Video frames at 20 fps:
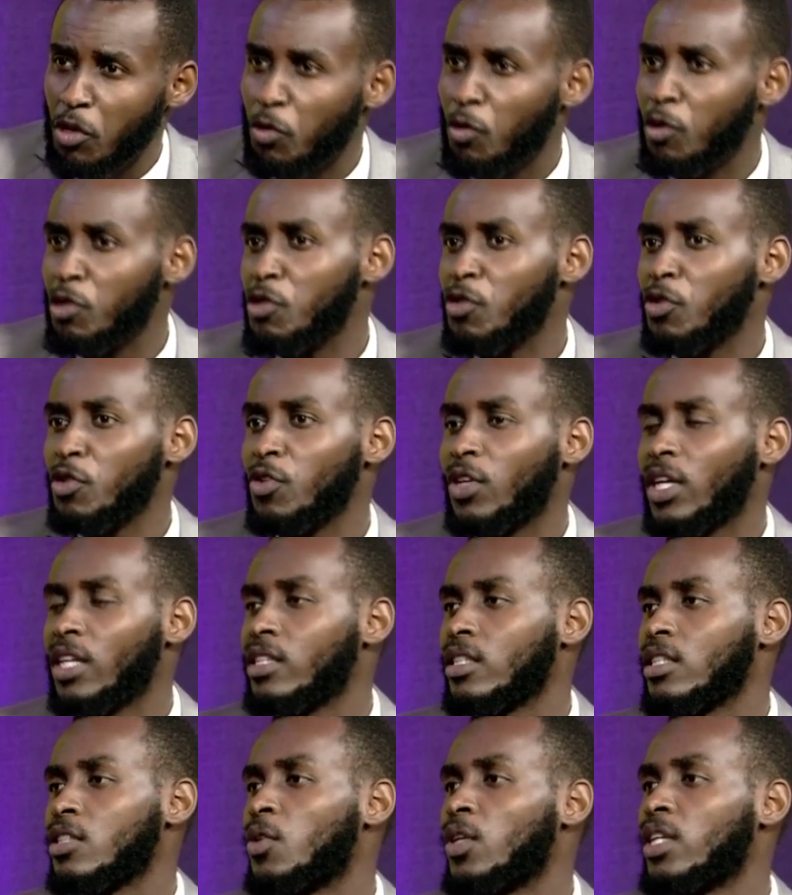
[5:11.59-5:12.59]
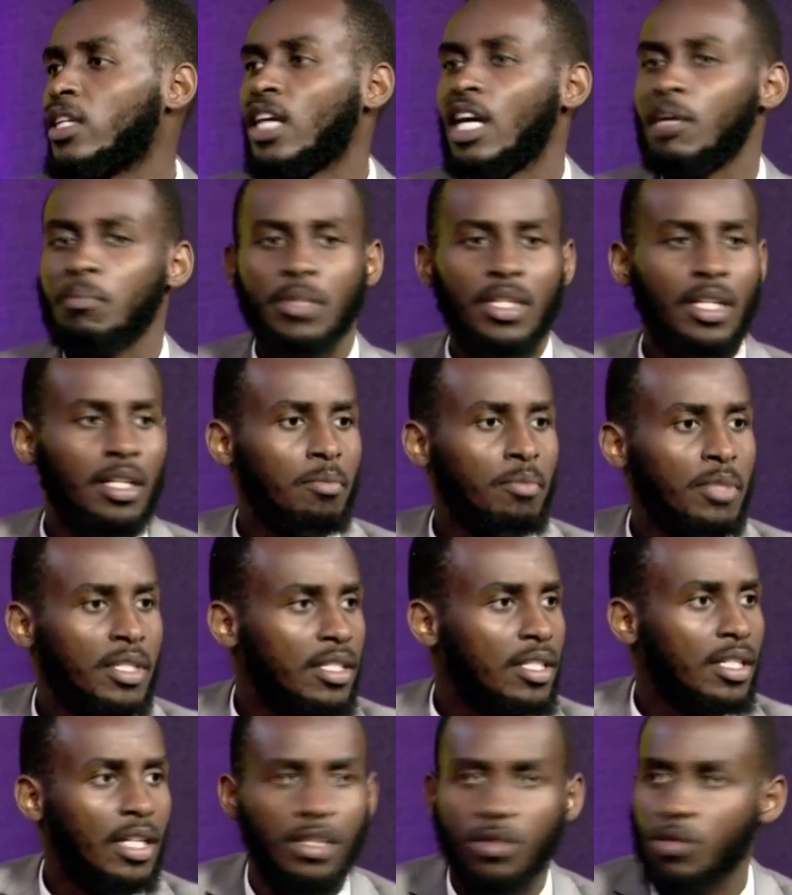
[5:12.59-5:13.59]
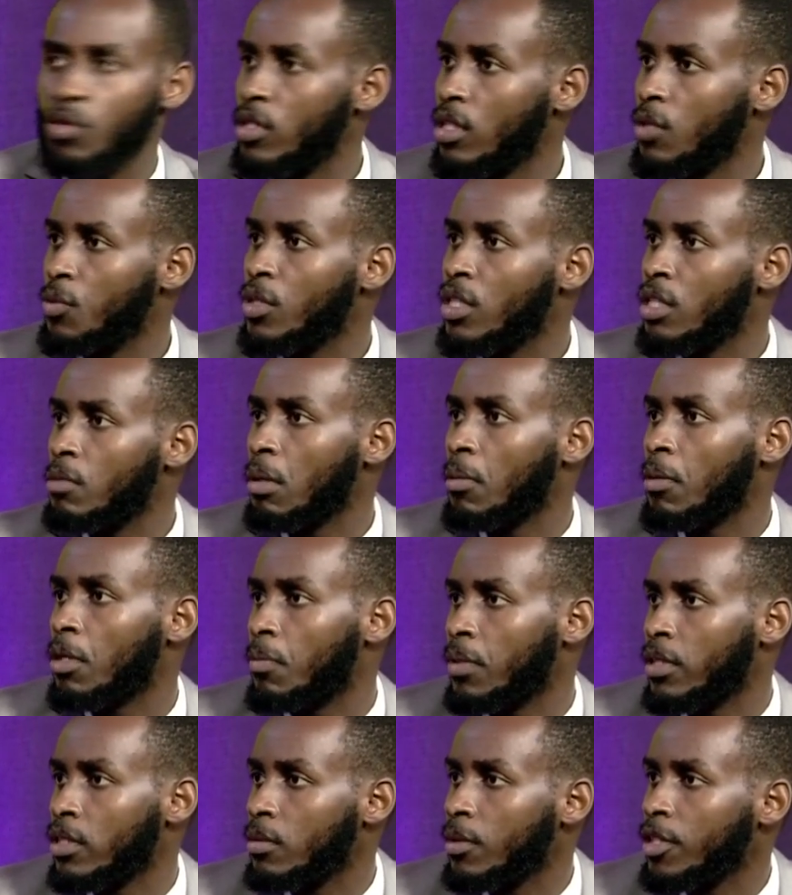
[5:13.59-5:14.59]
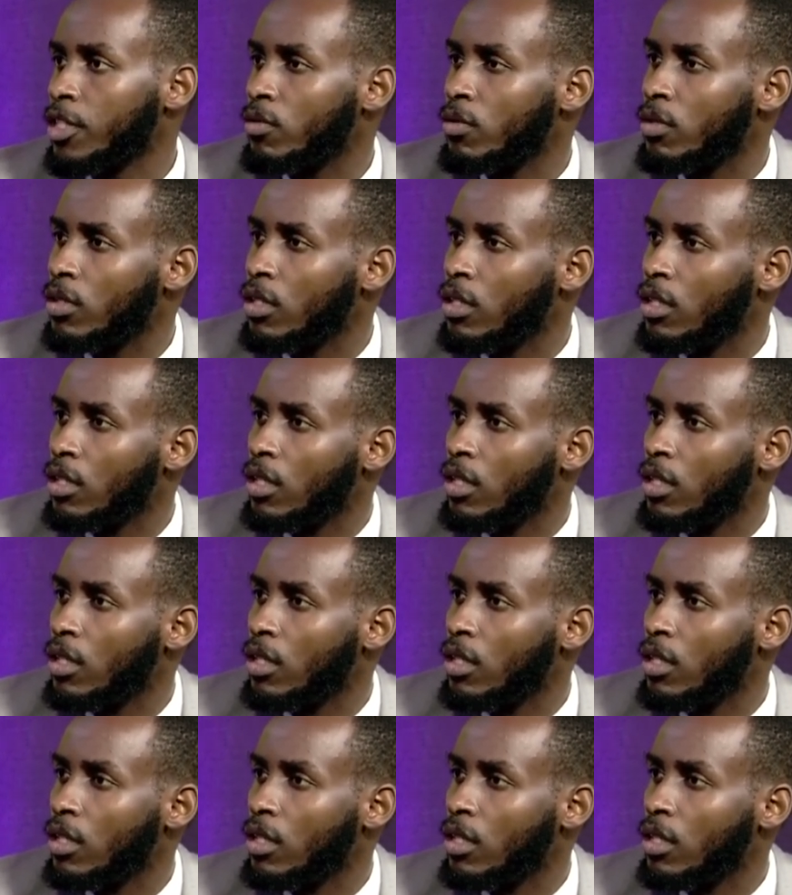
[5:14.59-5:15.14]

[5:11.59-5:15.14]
Because, you know, you can come here and meet here and you say we did public participation.